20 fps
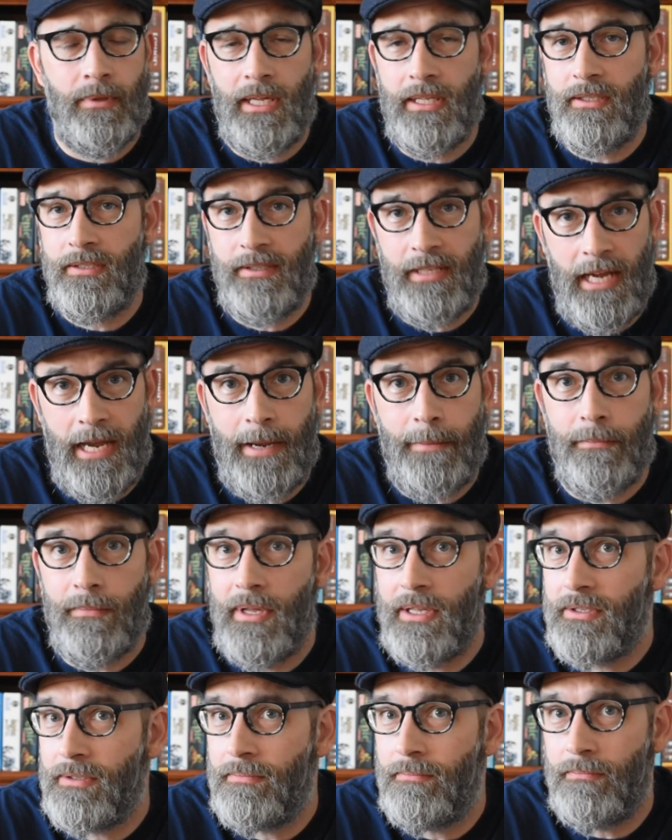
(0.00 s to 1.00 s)
That's time
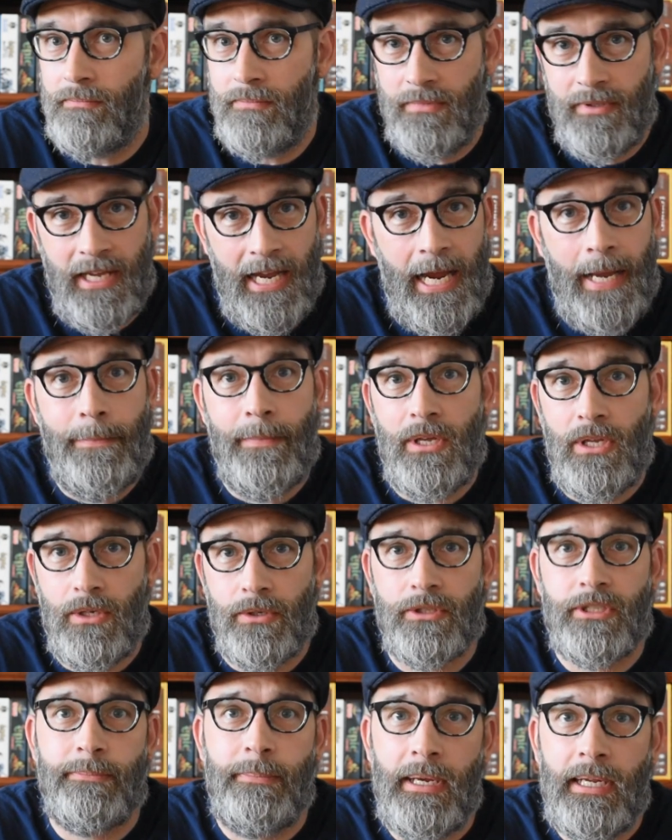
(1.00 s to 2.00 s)
that
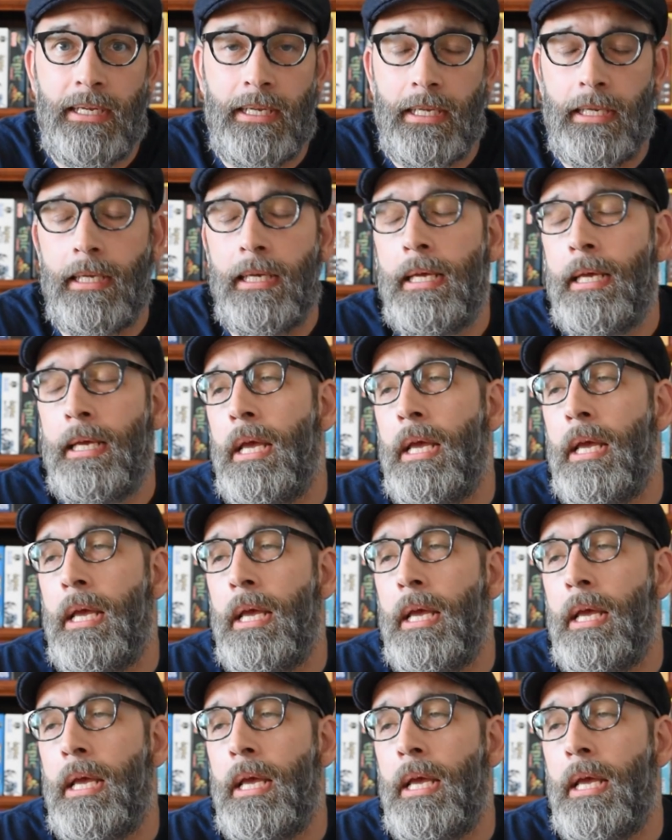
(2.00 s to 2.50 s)
you're spending.